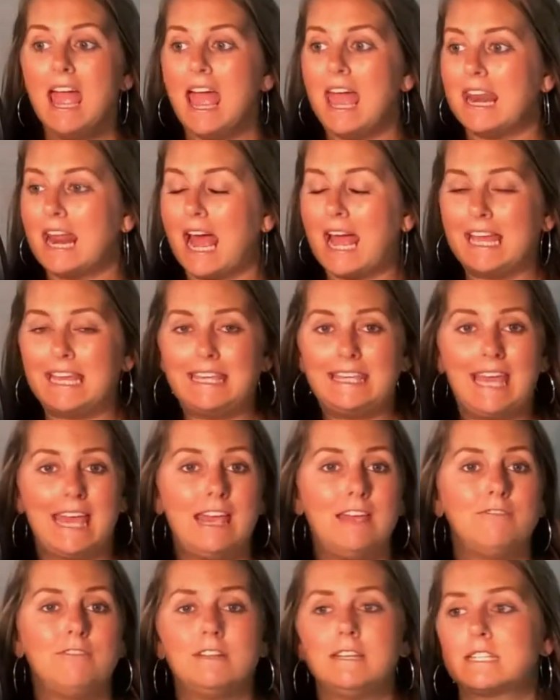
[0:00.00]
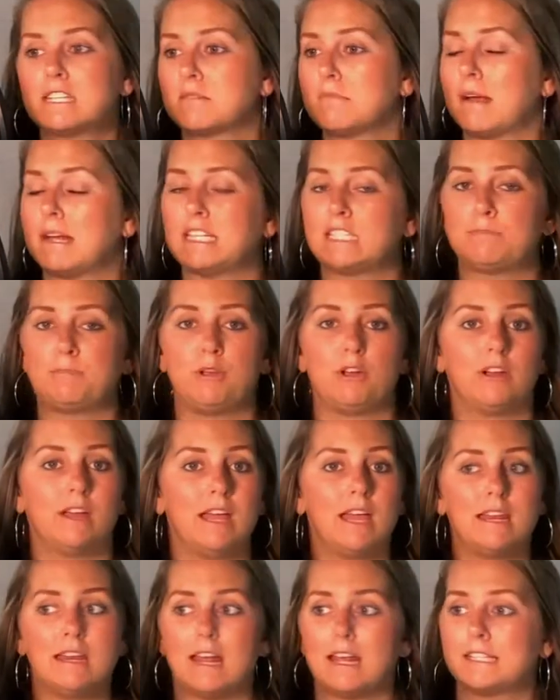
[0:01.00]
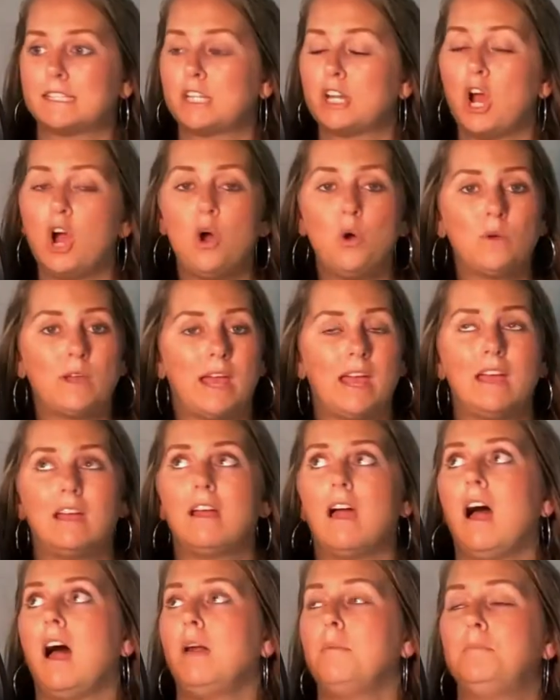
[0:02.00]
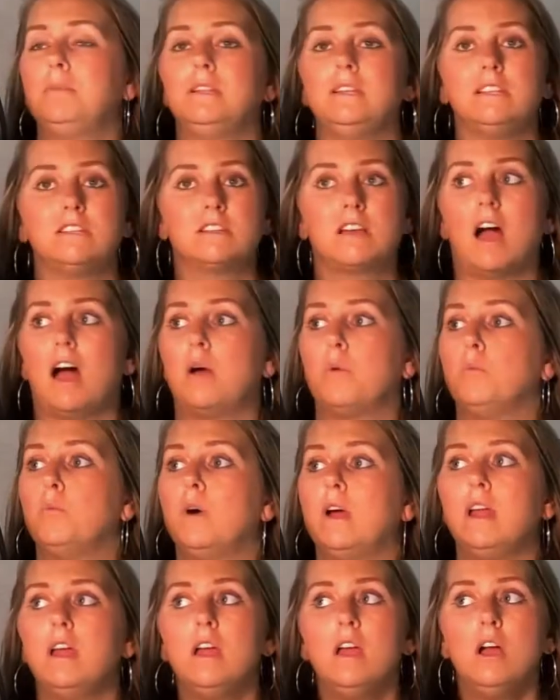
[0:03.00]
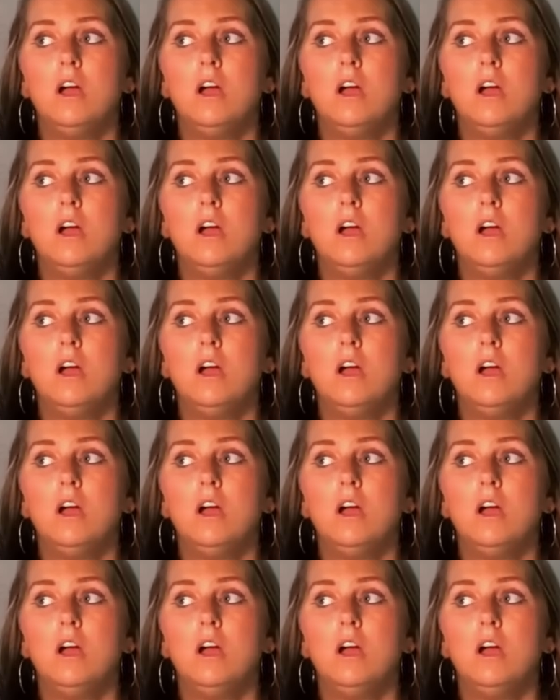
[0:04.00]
and I gave into my spirit and I said, okay, God, God, what?